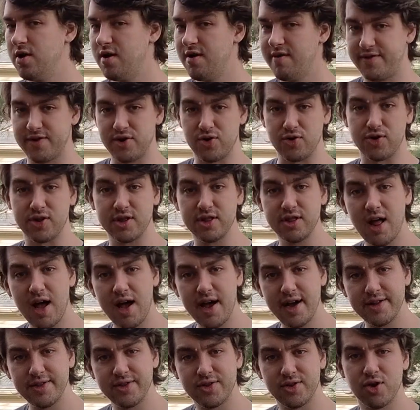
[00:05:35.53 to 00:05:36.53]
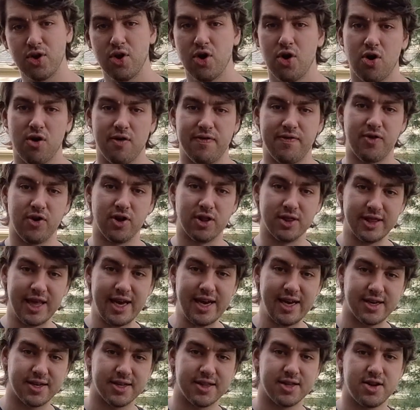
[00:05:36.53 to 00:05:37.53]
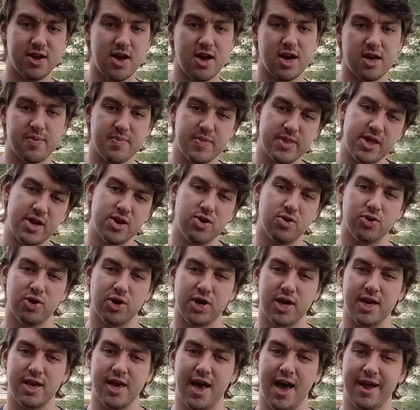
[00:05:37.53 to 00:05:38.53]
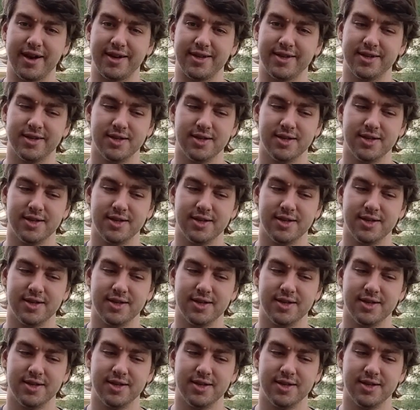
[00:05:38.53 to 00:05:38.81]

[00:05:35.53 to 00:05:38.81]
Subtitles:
for your slides or for a link to the document that you're looking at.